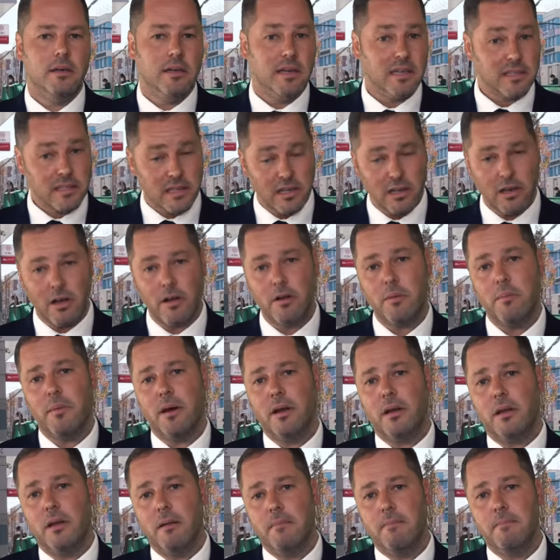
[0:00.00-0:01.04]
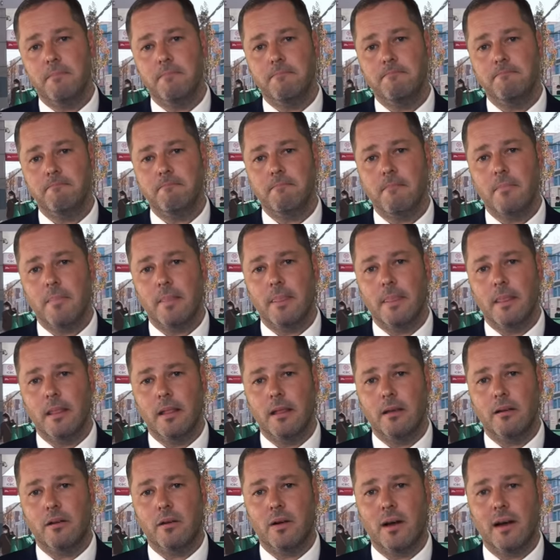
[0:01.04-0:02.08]
That's a lot of money,
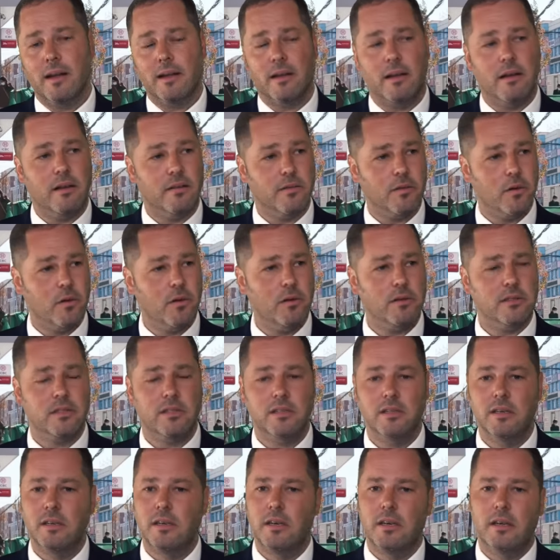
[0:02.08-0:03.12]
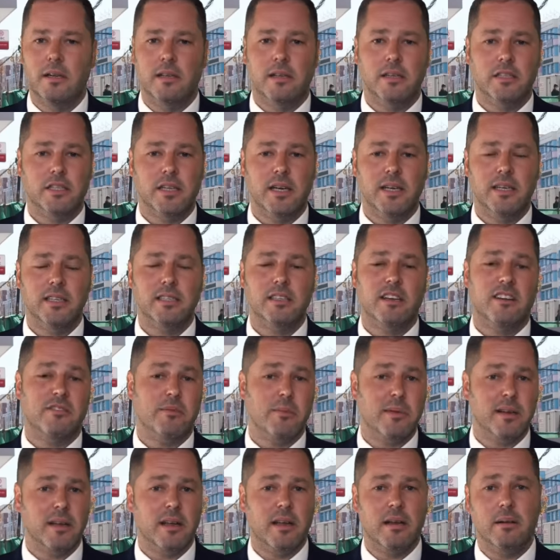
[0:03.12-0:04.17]
all right? And of course, the Chinese
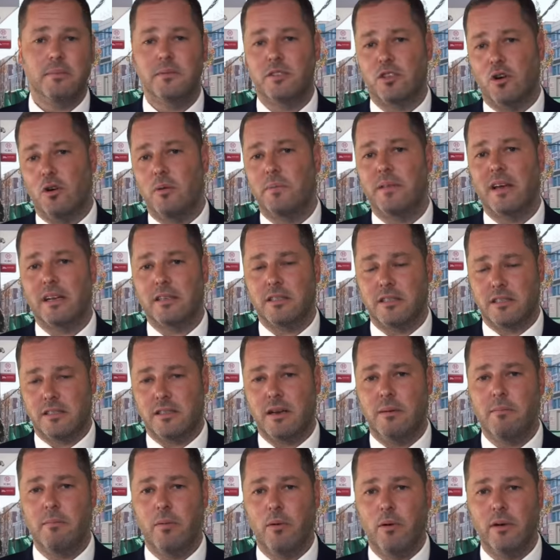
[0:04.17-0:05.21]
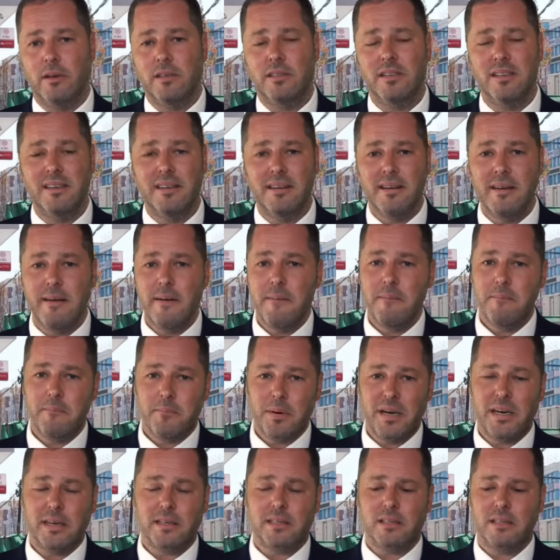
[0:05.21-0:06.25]
government can absorb that to some point,
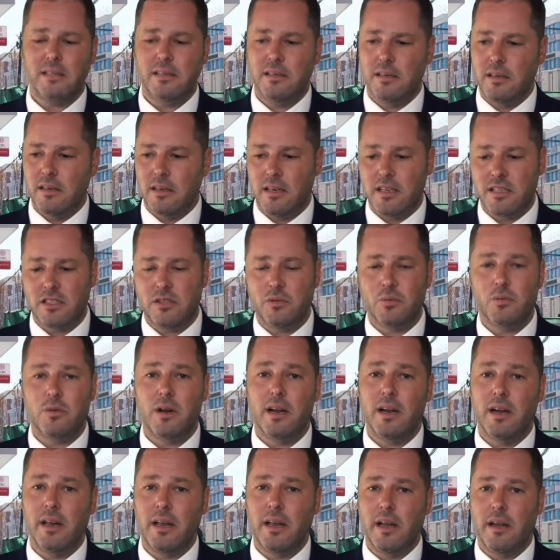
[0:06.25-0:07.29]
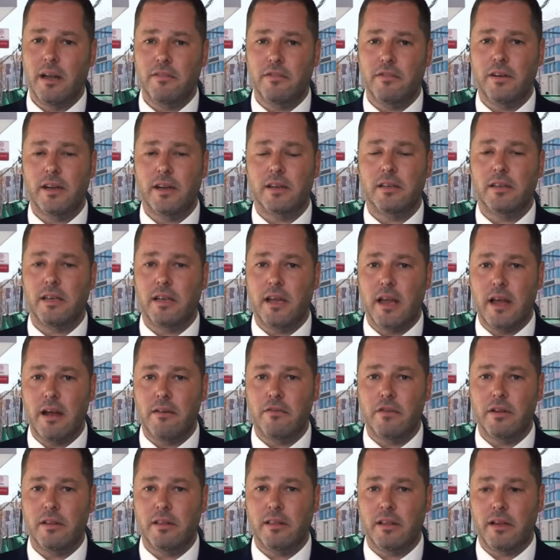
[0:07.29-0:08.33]
but it's really affecting
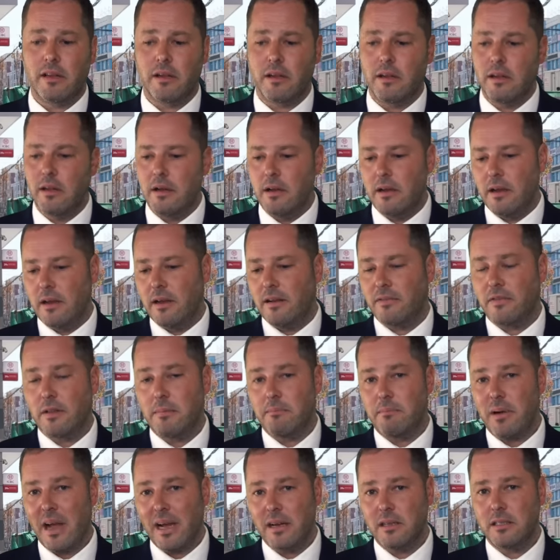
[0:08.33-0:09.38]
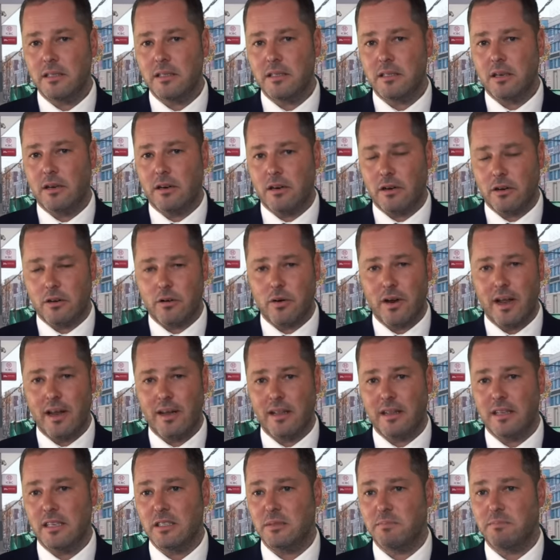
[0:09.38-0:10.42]
everything. If the banks are
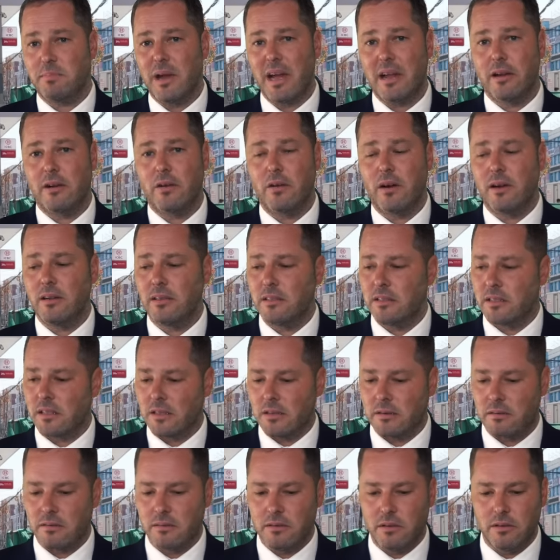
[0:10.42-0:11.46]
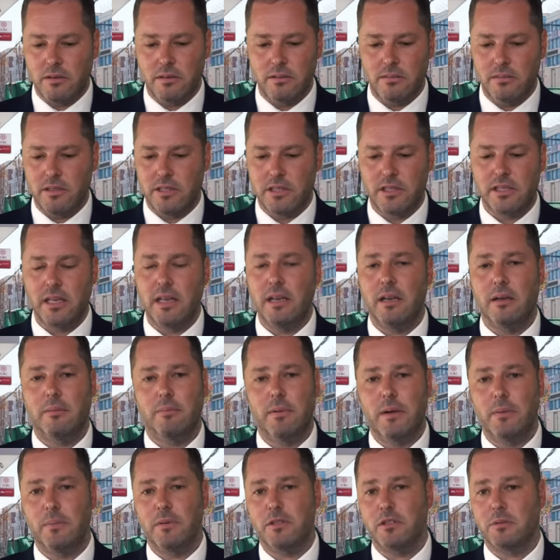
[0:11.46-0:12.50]
creating these bank runs and stealing
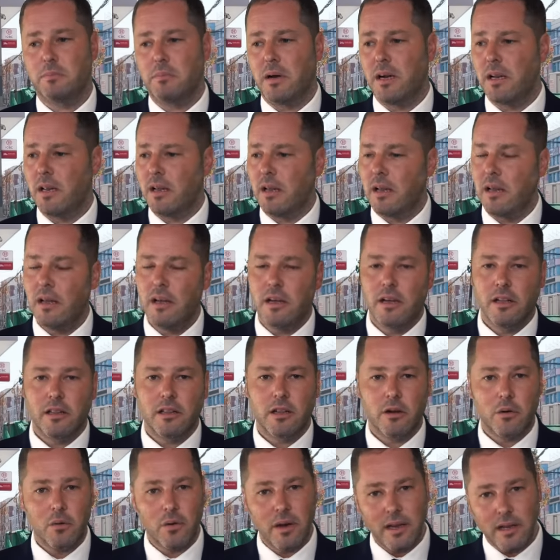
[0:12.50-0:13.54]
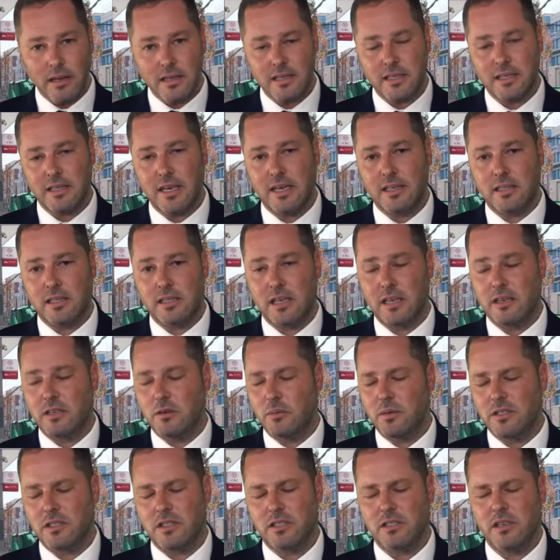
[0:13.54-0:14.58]
people's money, the real estate sector,
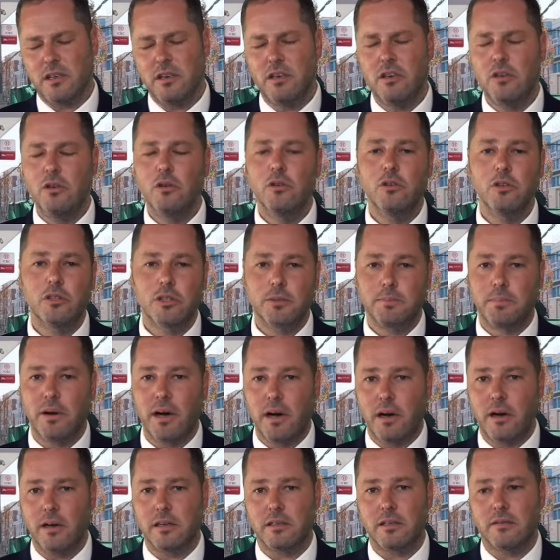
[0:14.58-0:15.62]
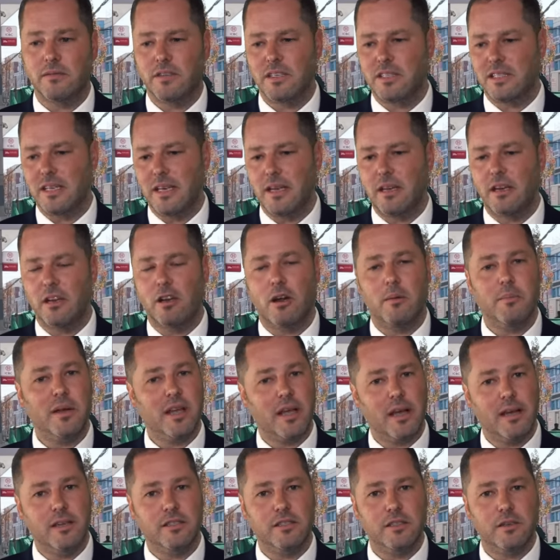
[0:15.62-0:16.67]
which is a huge part of this economic
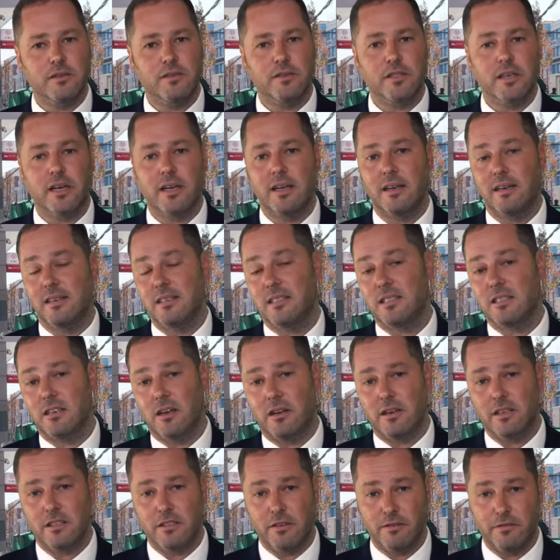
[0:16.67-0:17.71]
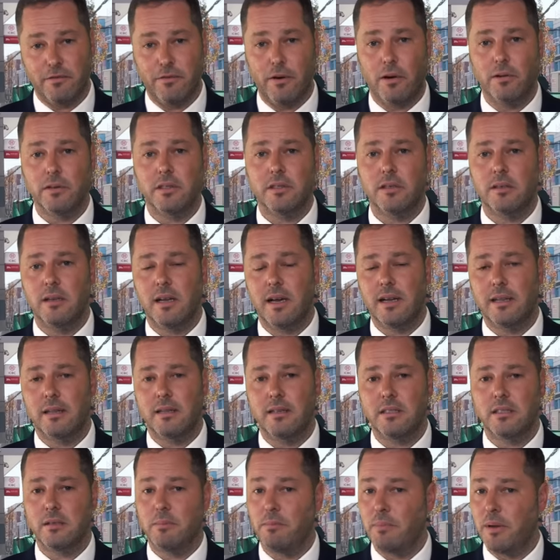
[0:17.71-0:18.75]
engine of China, is starting to falter like
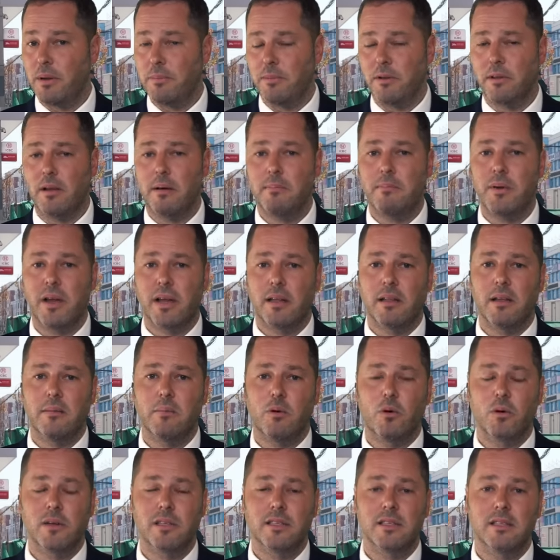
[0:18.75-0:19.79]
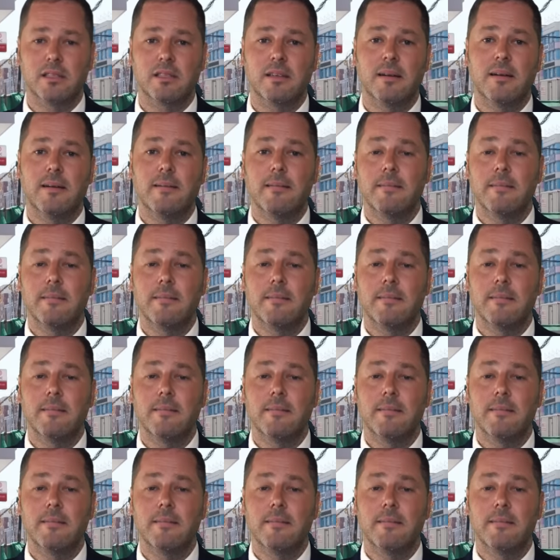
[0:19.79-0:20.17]
this and people not paying their mortgages.